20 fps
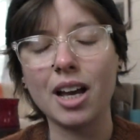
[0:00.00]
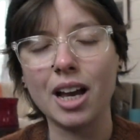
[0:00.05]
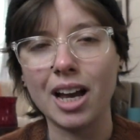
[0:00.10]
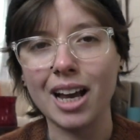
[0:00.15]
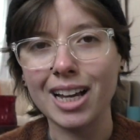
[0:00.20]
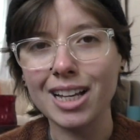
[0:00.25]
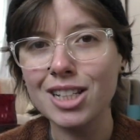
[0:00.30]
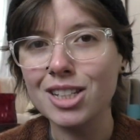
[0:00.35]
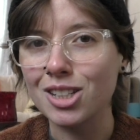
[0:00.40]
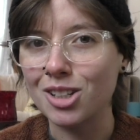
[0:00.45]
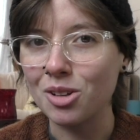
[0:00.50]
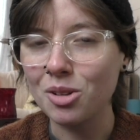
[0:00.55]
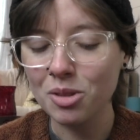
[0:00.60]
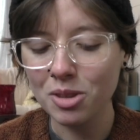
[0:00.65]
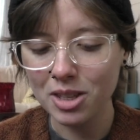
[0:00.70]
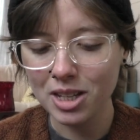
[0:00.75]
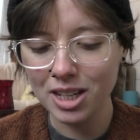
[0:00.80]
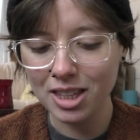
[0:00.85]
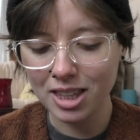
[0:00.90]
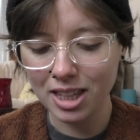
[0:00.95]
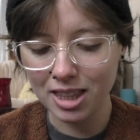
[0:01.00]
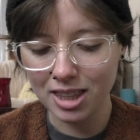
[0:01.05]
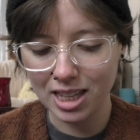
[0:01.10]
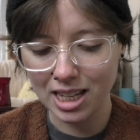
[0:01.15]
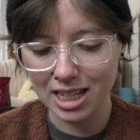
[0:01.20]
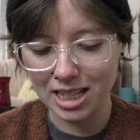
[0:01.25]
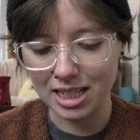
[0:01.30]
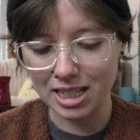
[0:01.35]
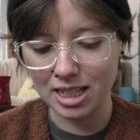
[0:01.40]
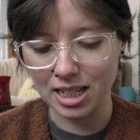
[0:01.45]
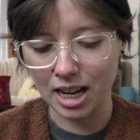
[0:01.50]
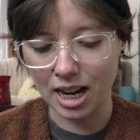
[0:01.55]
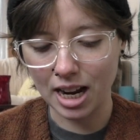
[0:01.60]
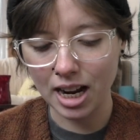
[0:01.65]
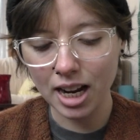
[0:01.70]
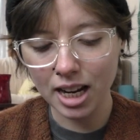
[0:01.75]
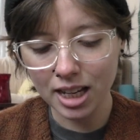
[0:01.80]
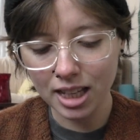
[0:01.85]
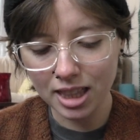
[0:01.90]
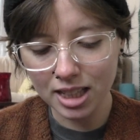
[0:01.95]
I don't think that they
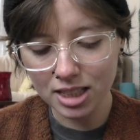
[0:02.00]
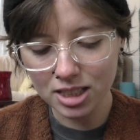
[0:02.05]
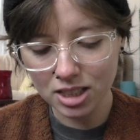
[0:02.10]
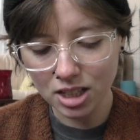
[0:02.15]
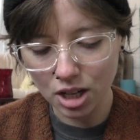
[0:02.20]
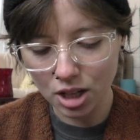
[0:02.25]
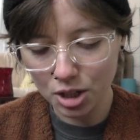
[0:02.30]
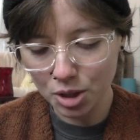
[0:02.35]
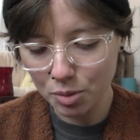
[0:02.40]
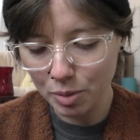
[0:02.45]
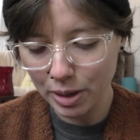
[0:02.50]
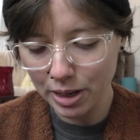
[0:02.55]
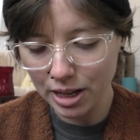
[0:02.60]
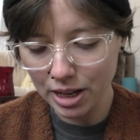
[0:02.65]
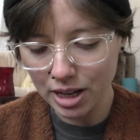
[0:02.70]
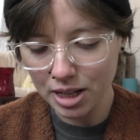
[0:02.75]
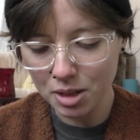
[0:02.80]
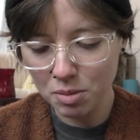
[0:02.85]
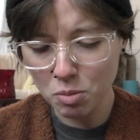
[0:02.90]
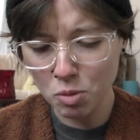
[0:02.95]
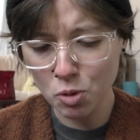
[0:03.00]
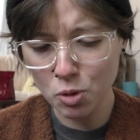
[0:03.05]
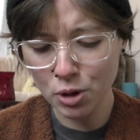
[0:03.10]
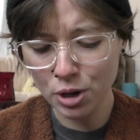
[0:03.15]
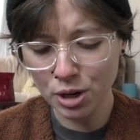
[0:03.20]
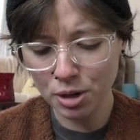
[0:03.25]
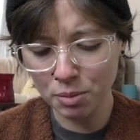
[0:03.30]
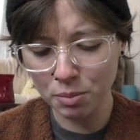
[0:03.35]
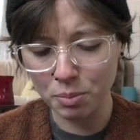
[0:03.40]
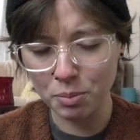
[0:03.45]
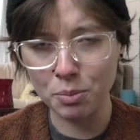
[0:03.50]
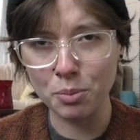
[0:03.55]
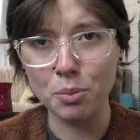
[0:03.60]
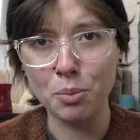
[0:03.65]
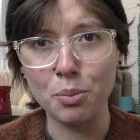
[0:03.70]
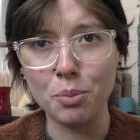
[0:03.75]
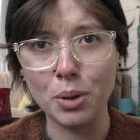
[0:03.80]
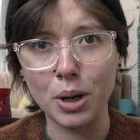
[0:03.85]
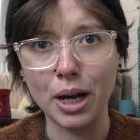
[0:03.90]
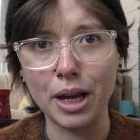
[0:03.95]
dye this colorway anymore,
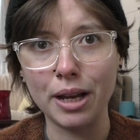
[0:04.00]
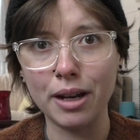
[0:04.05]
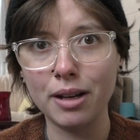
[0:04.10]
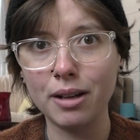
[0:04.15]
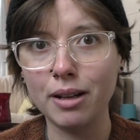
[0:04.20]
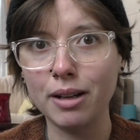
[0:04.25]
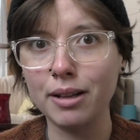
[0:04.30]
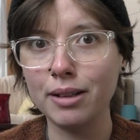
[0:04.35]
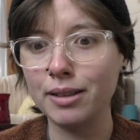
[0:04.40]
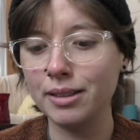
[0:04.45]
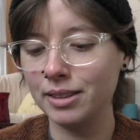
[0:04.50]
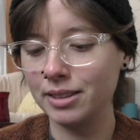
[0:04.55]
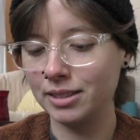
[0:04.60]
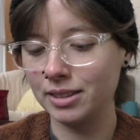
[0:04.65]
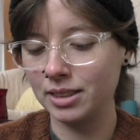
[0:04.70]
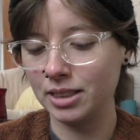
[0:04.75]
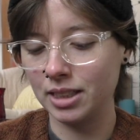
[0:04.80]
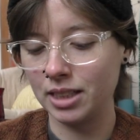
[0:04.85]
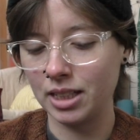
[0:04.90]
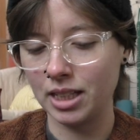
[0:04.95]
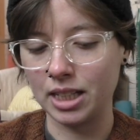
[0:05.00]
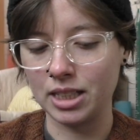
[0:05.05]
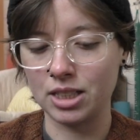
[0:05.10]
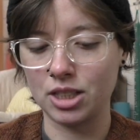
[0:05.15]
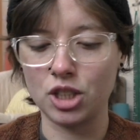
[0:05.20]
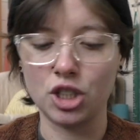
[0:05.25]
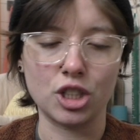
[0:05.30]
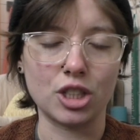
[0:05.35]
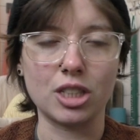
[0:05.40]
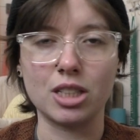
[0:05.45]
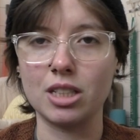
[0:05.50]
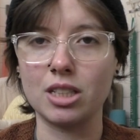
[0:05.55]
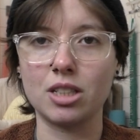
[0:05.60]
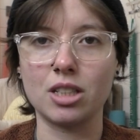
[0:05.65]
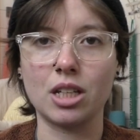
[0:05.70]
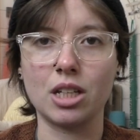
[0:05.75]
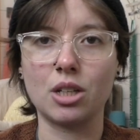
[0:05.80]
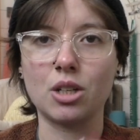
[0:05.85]
but it's just this